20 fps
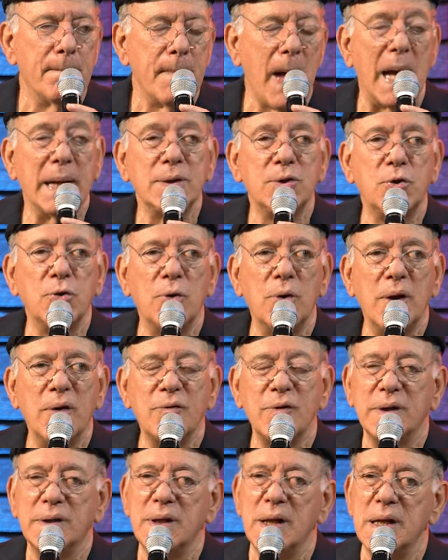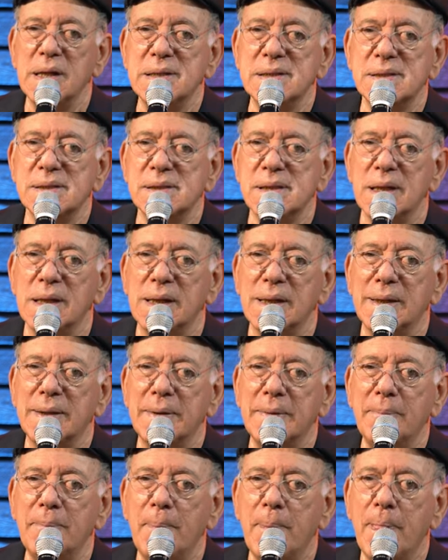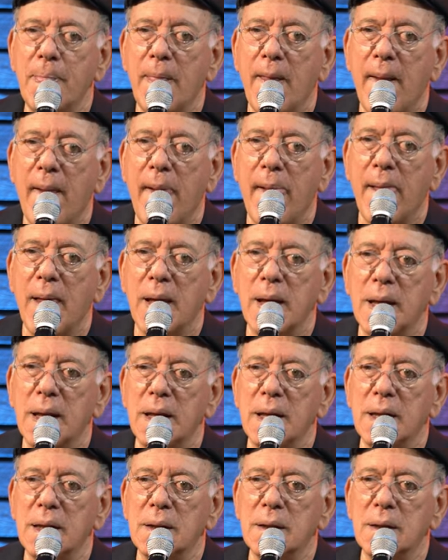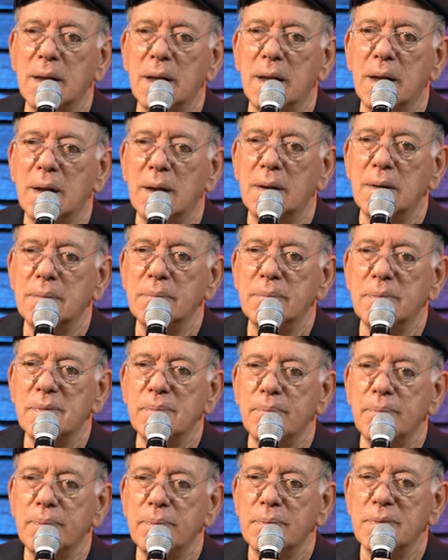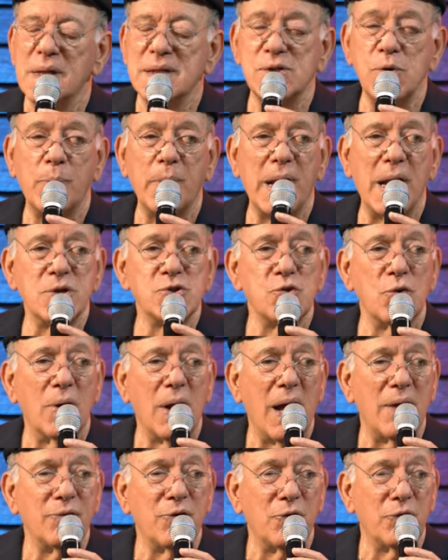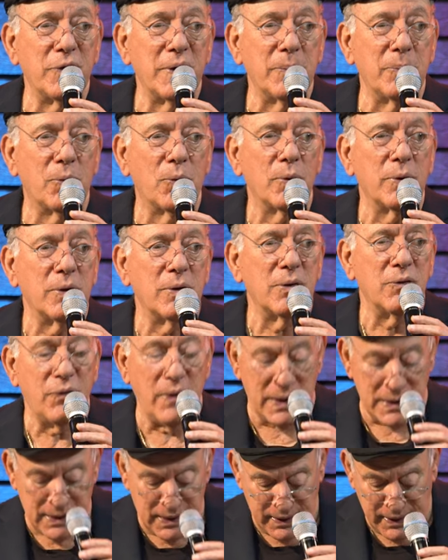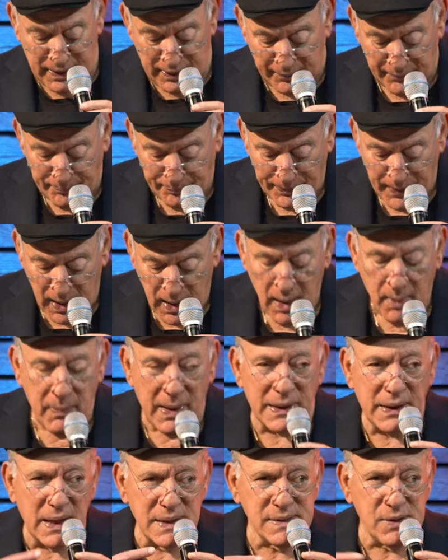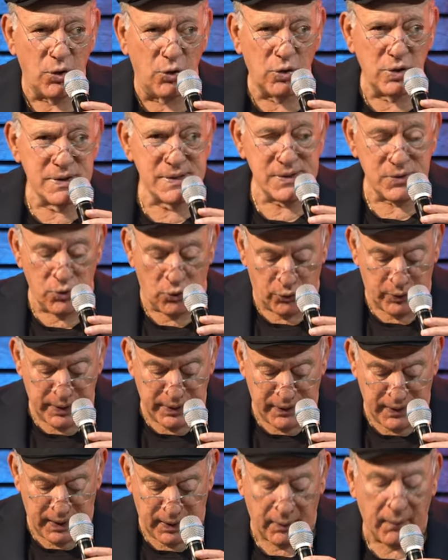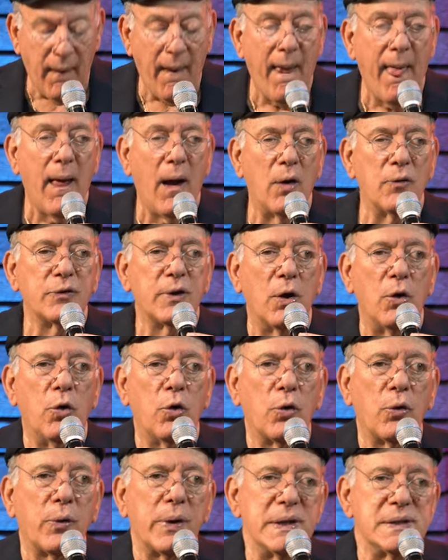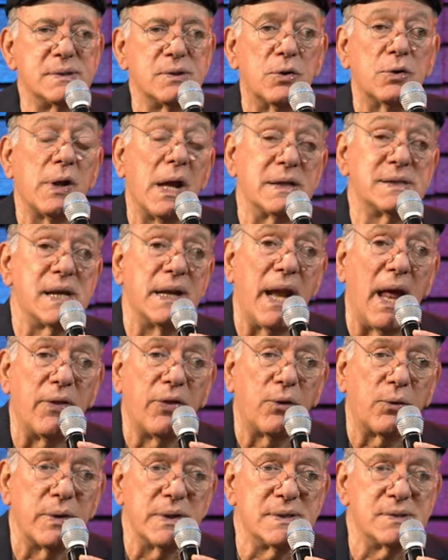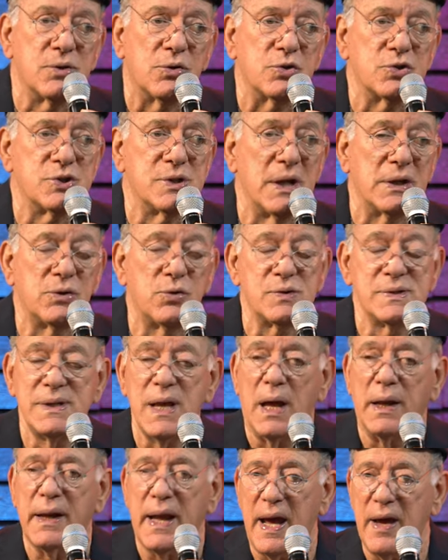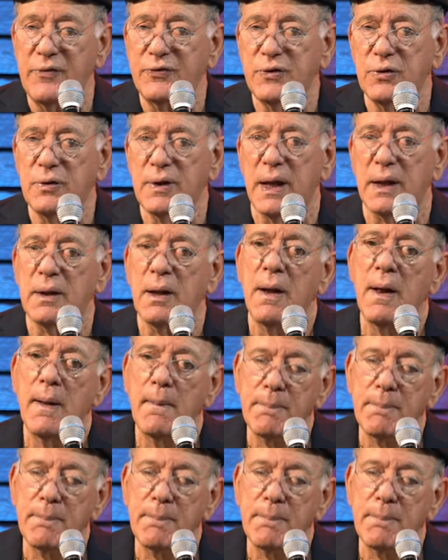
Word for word: I do have it. It's in The Supernatural Life of Hebrew. You can find it there. But that's a whole story there of the whole research. It's another research that was done after that.